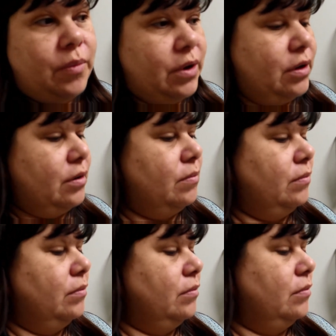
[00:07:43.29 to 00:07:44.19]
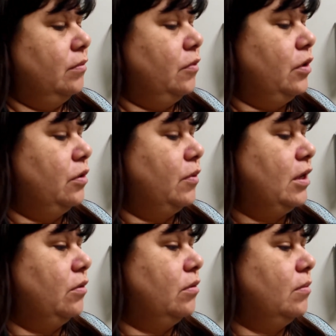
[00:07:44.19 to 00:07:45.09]
But we're in the
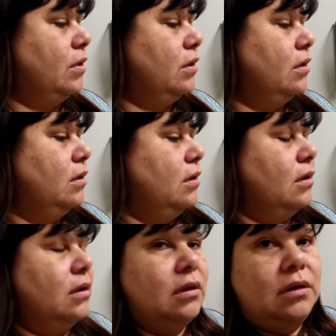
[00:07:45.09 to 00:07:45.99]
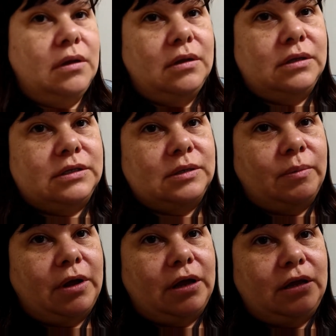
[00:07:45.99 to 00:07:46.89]
waiting room, and
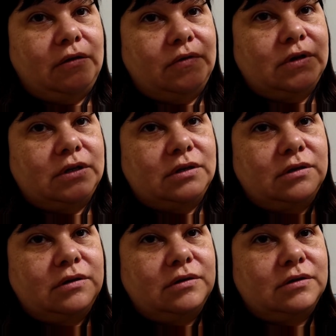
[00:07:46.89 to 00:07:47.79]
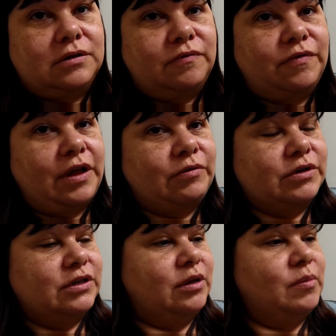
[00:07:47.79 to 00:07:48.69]
some guy gave us some
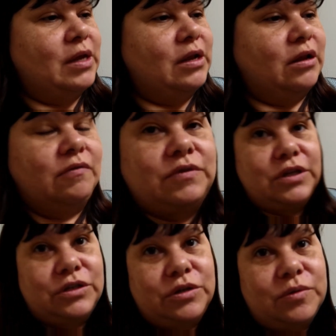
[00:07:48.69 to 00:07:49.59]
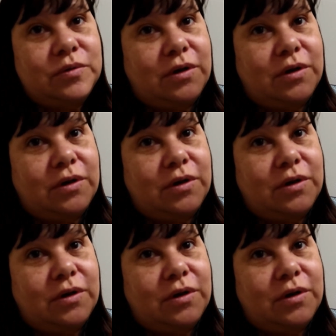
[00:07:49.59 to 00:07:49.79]
flowers he made out tissue.